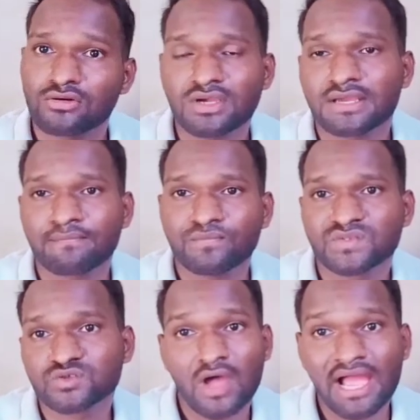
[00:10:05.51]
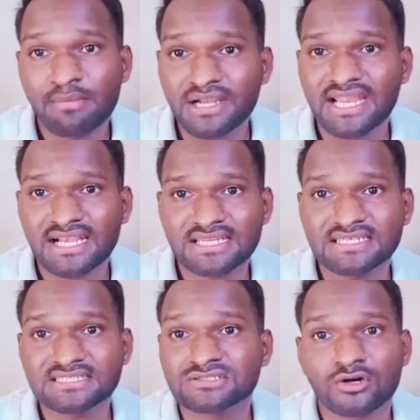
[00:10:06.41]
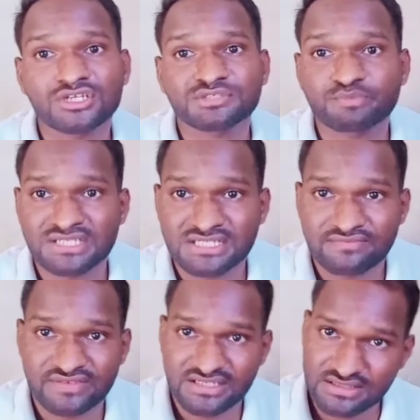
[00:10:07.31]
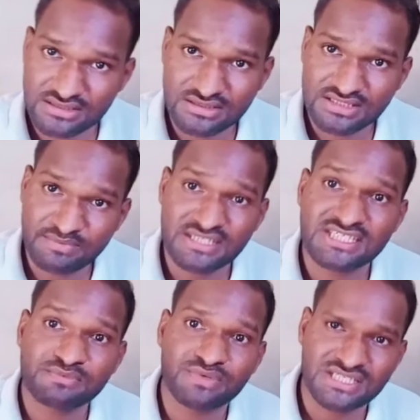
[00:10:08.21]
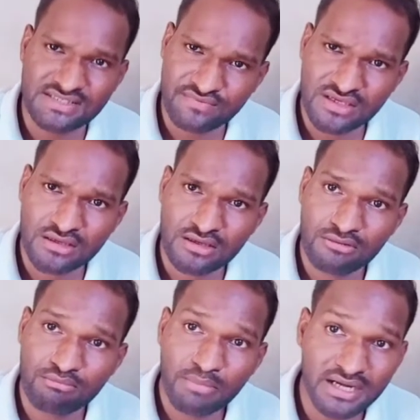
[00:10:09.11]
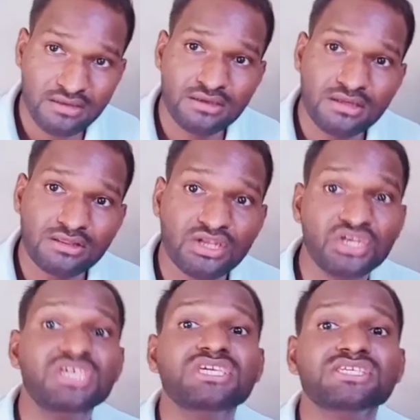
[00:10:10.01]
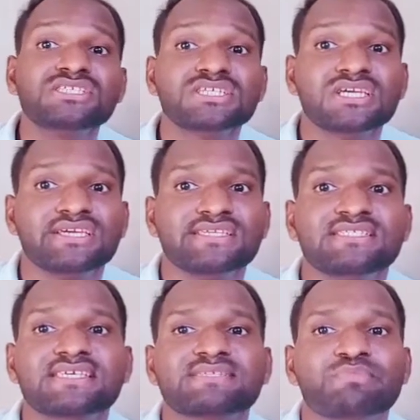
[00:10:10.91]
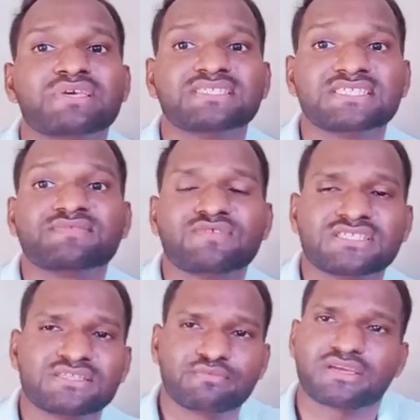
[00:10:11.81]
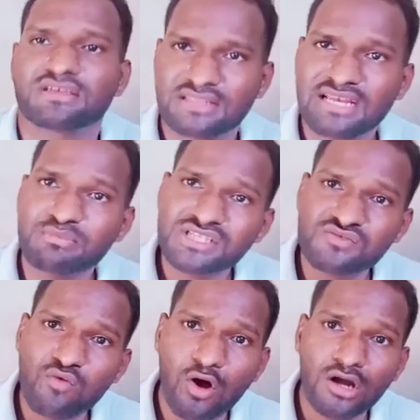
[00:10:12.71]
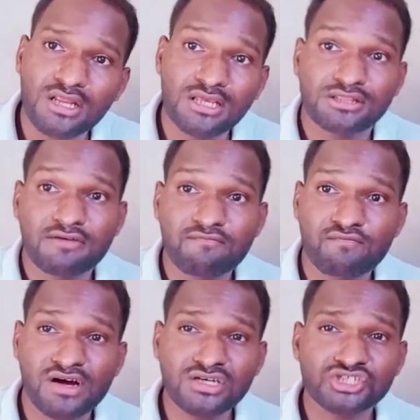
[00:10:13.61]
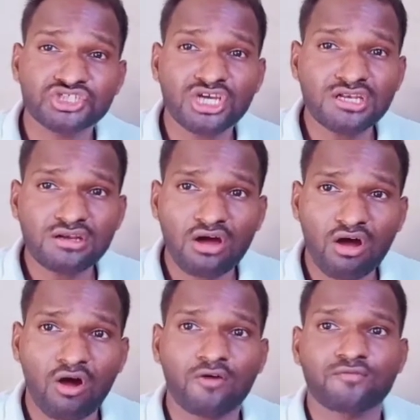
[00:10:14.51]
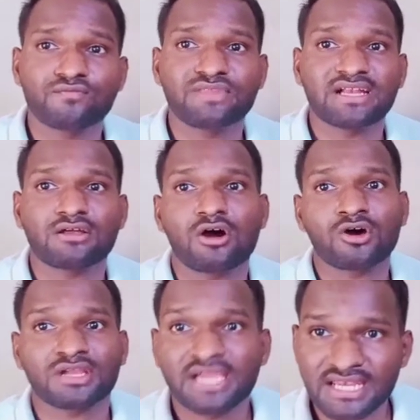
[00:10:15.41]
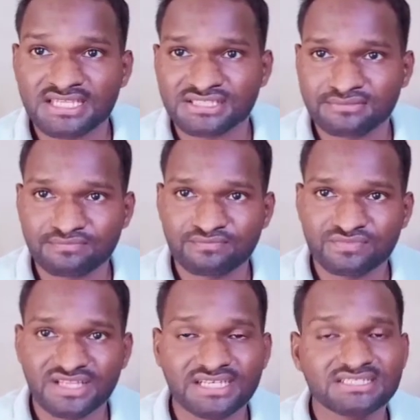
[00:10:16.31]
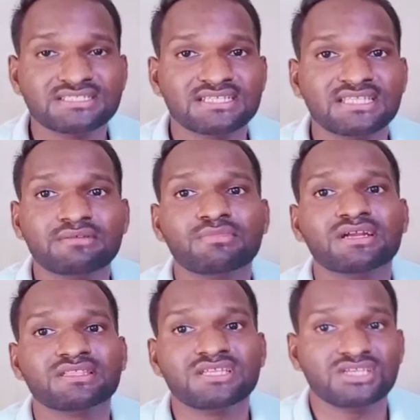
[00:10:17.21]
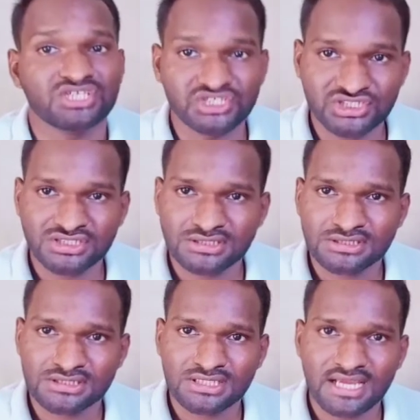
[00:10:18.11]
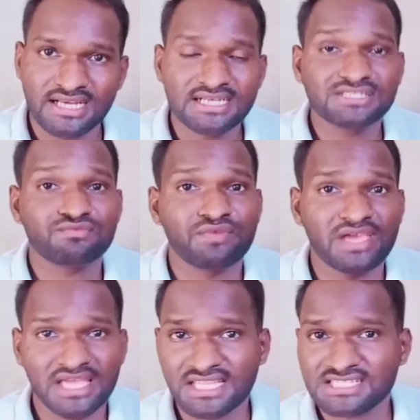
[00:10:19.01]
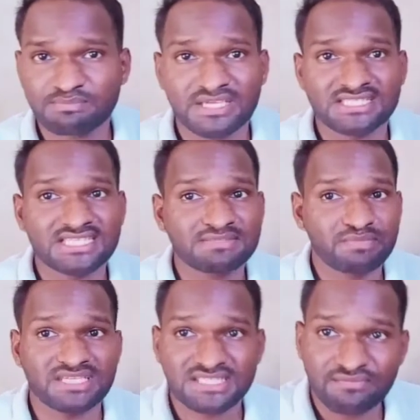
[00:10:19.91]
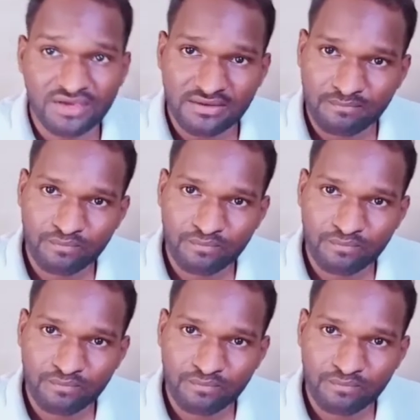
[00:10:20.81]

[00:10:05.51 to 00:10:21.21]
Okay, so habitat, it is not specific, species specific, but the niche is the species specific. That means what? The function of that organism, that is nothing but the niche, and it is very species specific.